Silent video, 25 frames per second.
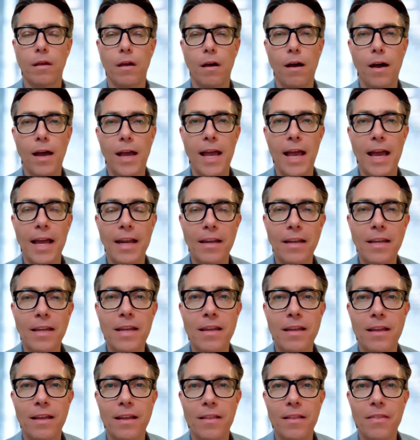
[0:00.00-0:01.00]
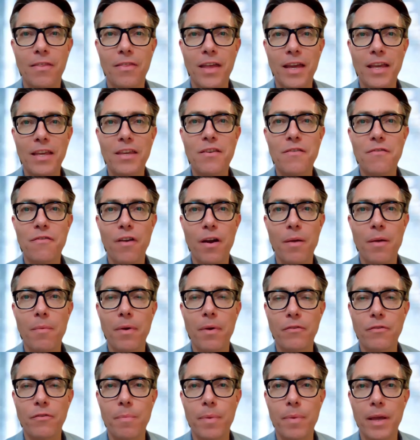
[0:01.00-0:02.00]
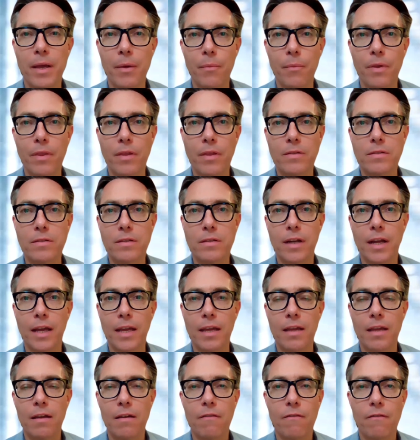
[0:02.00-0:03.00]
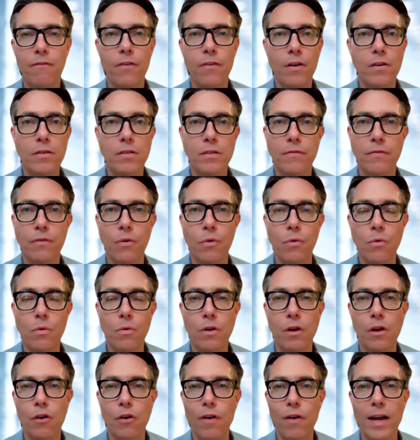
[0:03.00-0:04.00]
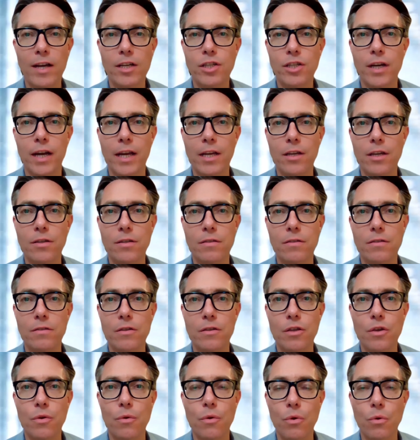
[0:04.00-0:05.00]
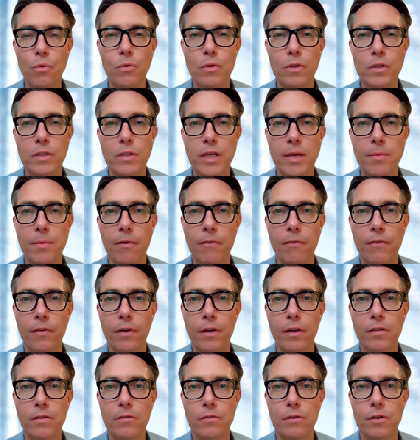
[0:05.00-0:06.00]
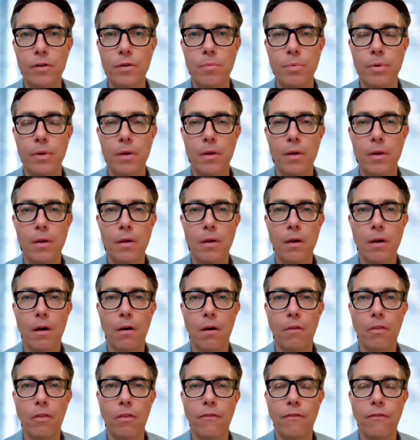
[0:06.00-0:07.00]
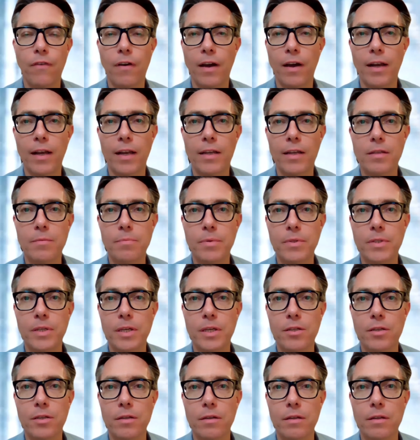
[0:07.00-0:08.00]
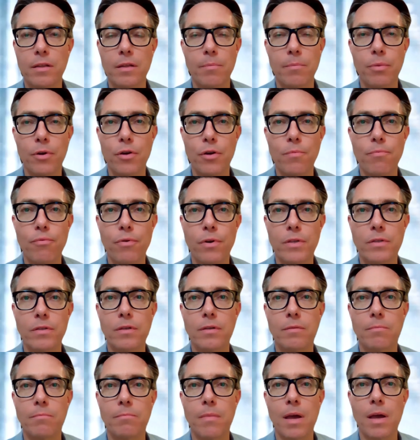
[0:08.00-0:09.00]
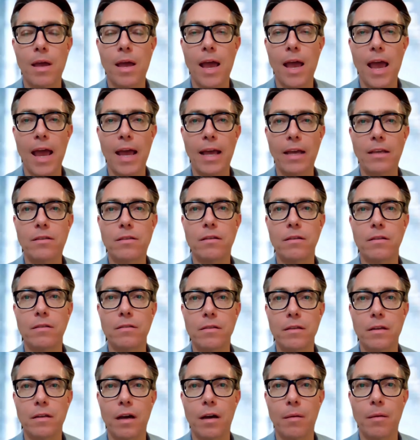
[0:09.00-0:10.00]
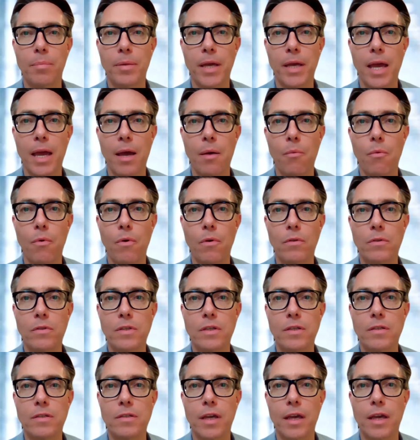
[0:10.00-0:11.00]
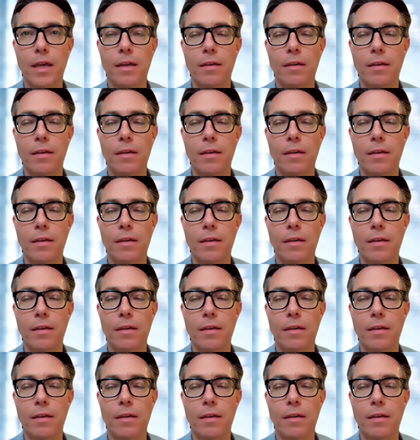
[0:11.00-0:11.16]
Hi Andy, and thank you very much for being with us today. First of all, congratulations to you and all the team at FirstGroup on the finalist position in the Blue Prism Excellence and RPA Awards this year.